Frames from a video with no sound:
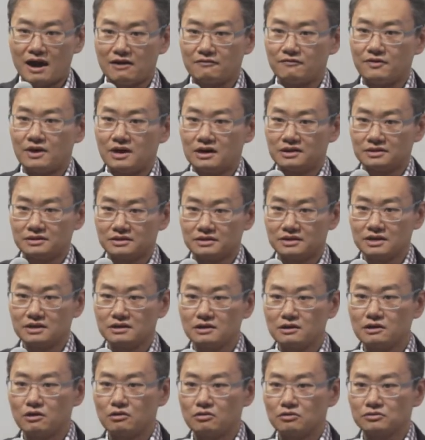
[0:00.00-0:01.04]
have a
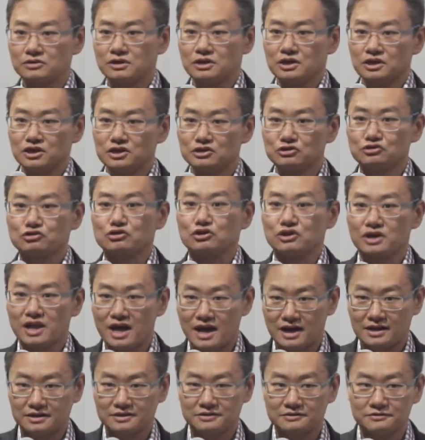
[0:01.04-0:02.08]
single
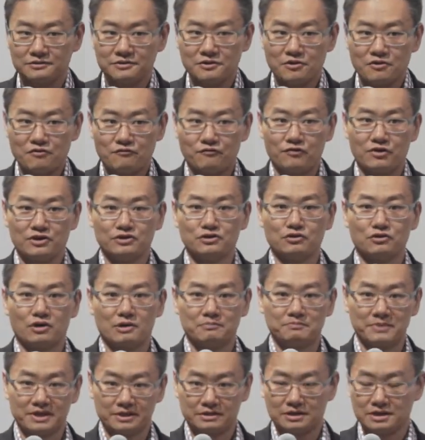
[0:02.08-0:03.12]
intranet for
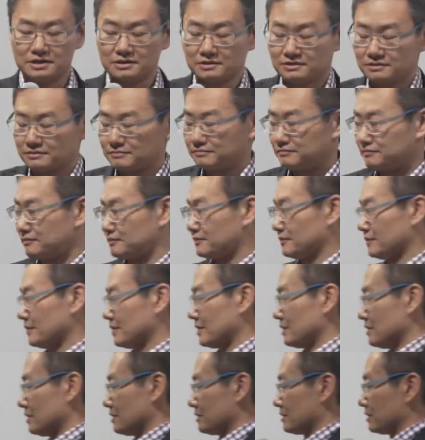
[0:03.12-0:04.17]
your business.
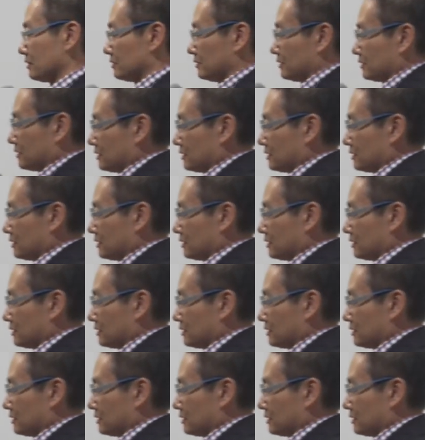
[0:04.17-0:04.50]
So